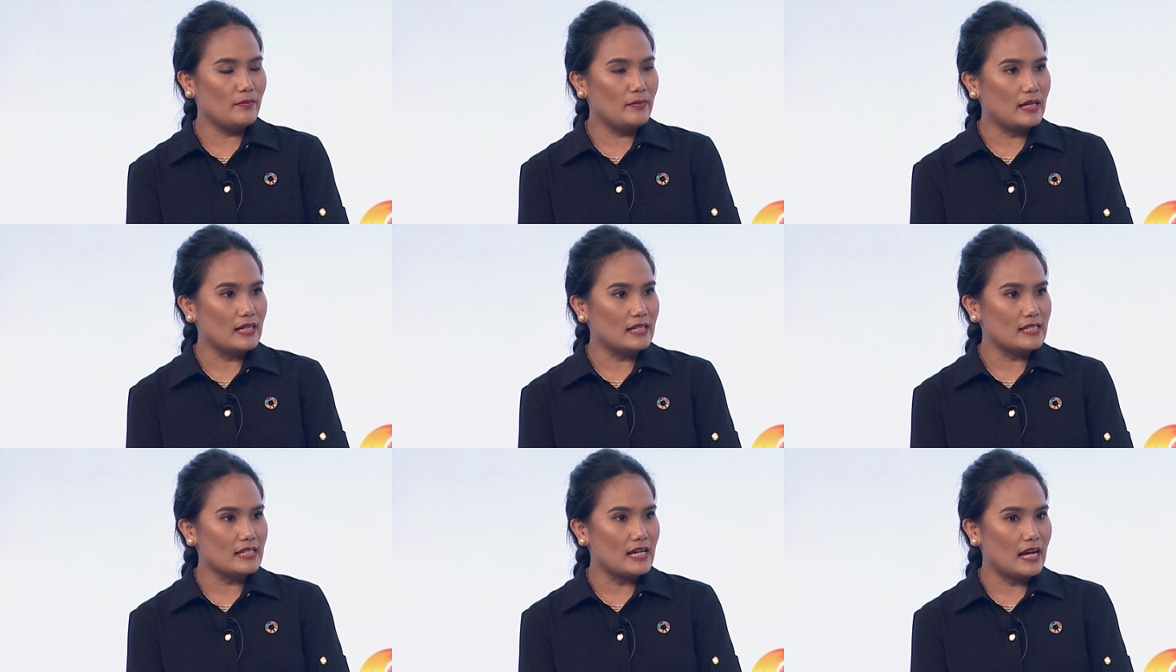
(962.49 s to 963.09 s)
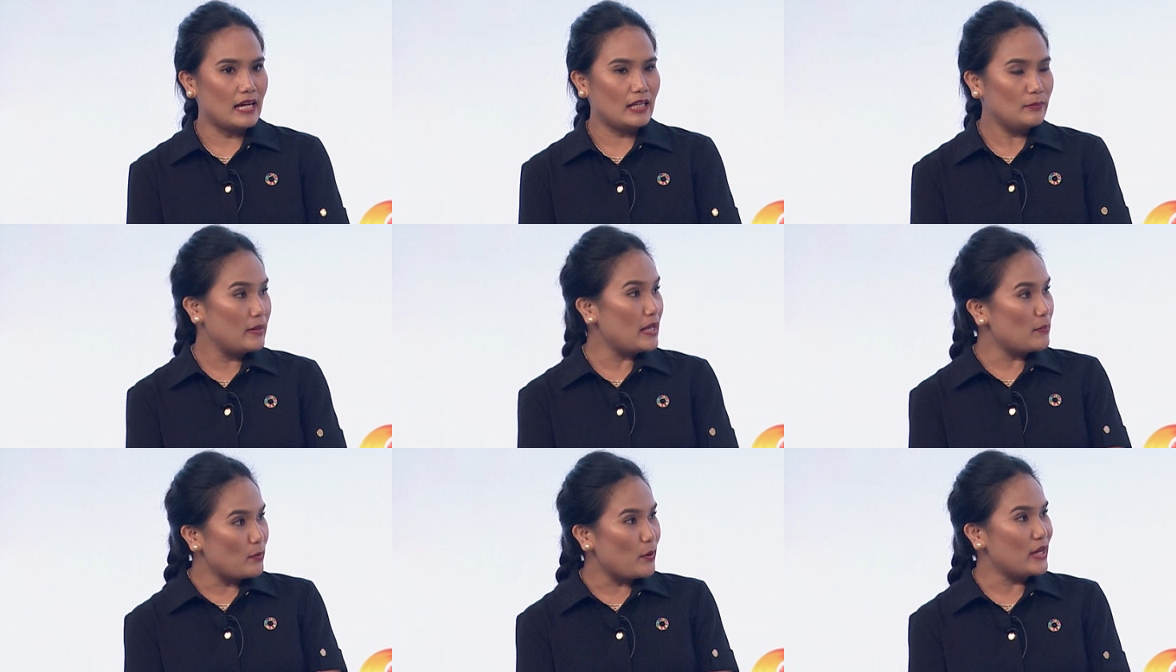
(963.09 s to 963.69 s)
because I'll be
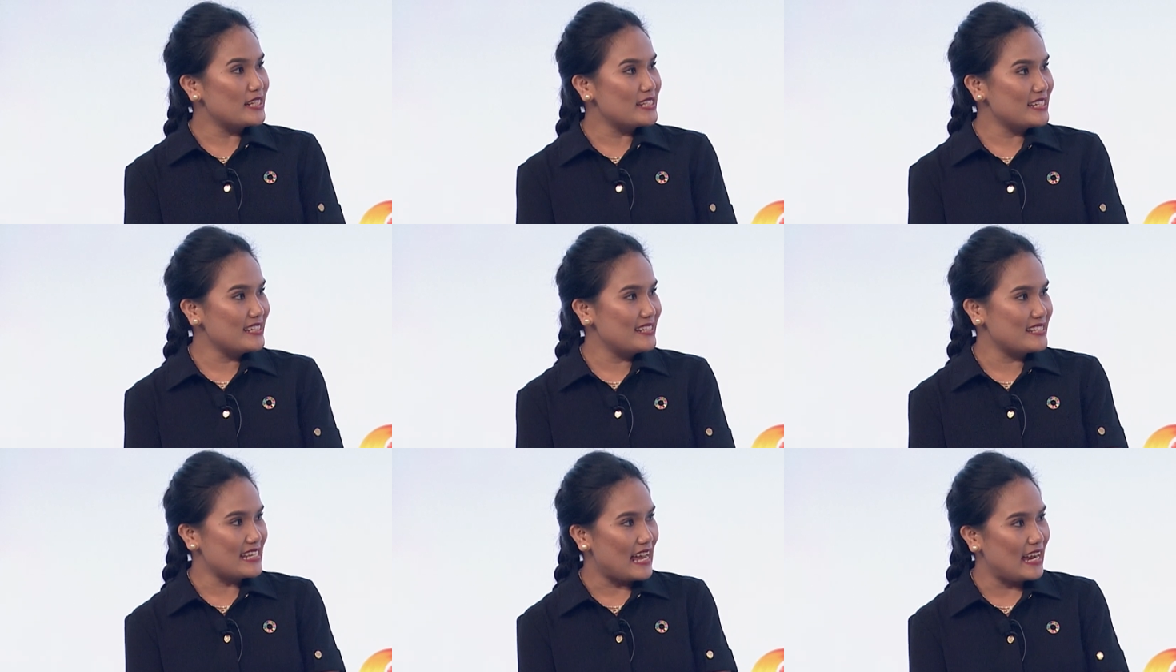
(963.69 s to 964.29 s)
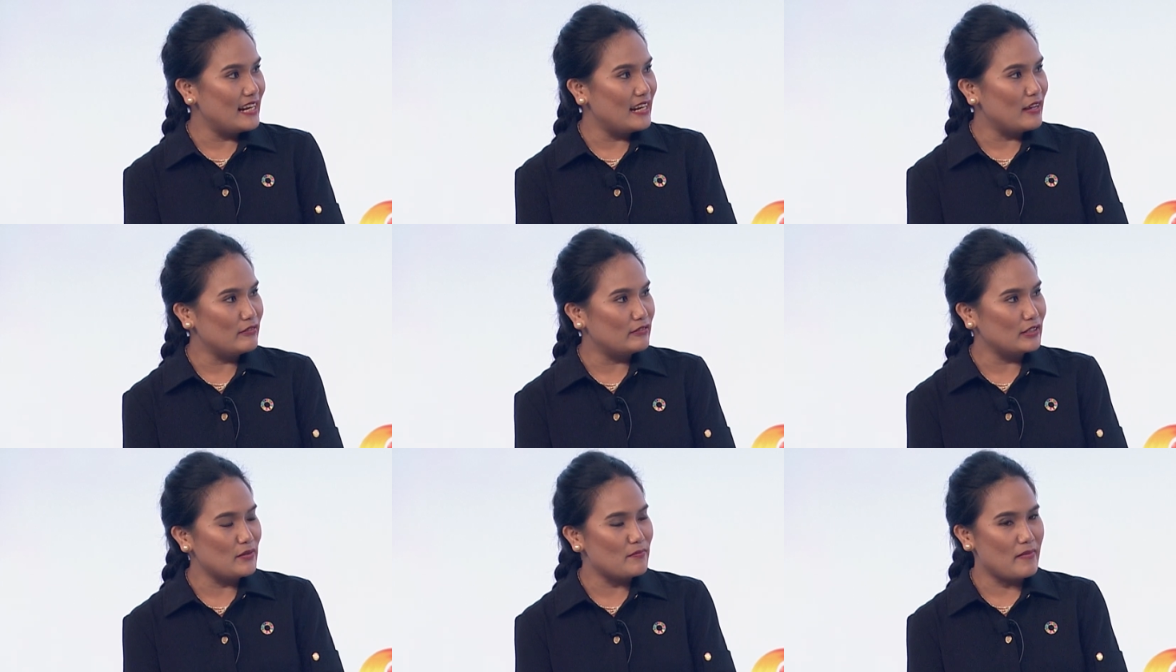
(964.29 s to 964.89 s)
appointed as a
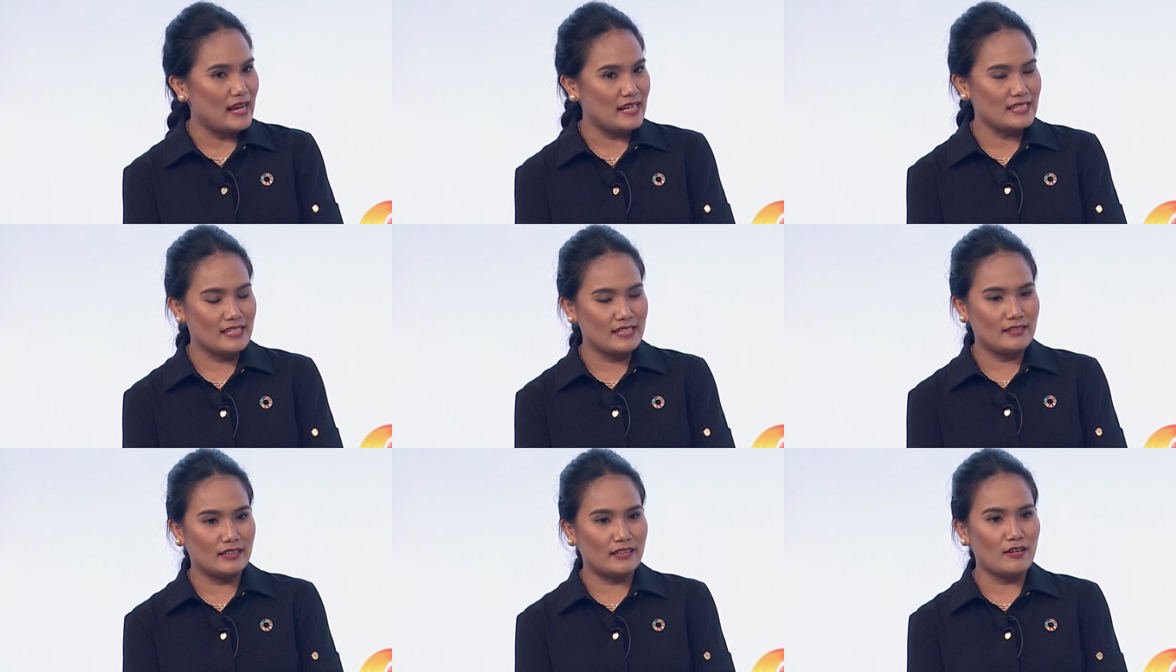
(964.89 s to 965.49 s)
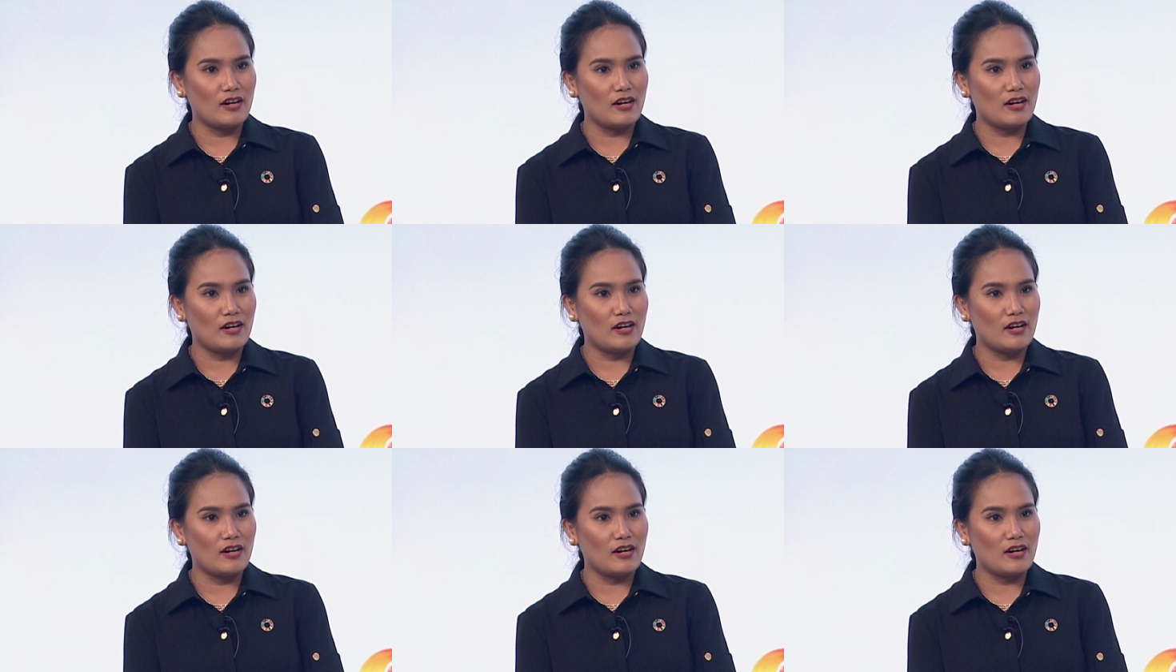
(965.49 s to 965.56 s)
high-level ambassador